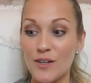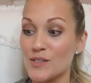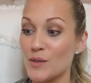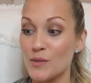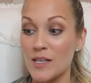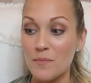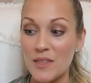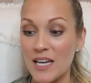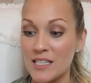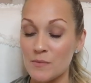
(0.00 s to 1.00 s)
Also, some
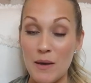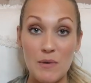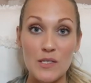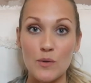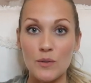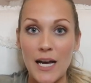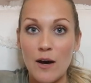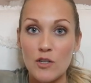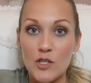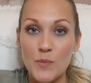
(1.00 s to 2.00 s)
things may be sold
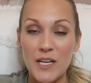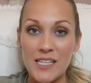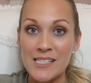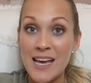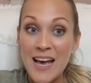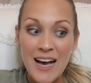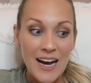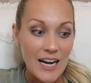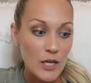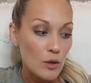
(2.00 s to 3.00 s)
out just because
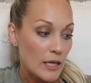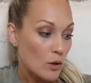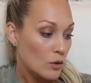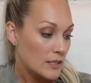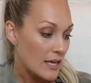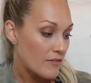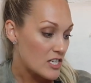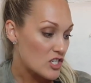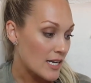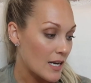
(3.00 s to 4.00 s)
I know like Old
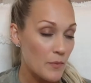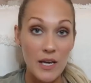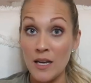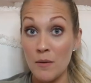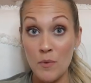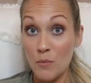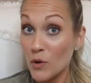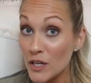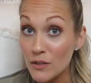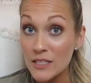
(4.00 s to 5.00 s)
Navy just had a big
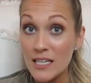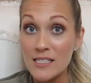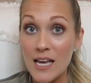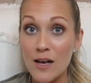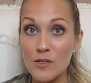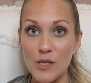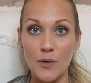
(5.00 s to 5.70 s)
Memorial Day sale.